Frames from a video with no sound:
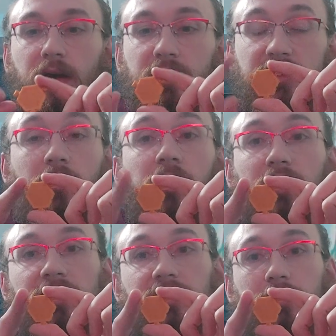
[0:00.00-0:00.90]
These
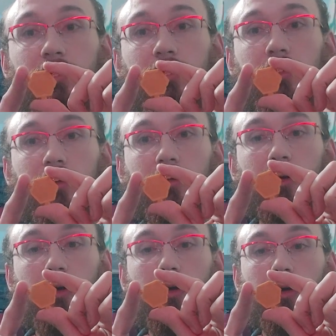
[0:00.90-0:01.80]
locks
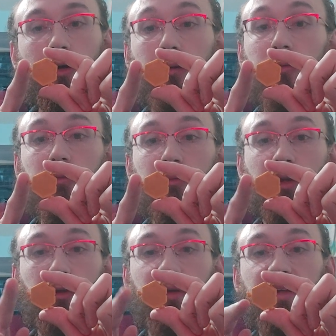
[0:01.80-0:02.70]
are
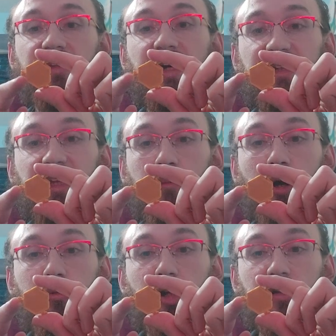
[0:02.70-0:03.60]
literally the exact same
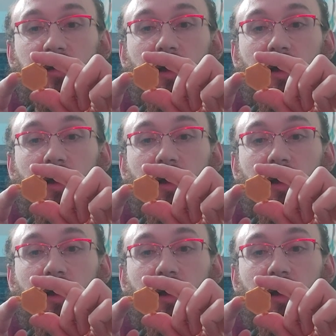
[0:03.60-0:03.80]
object.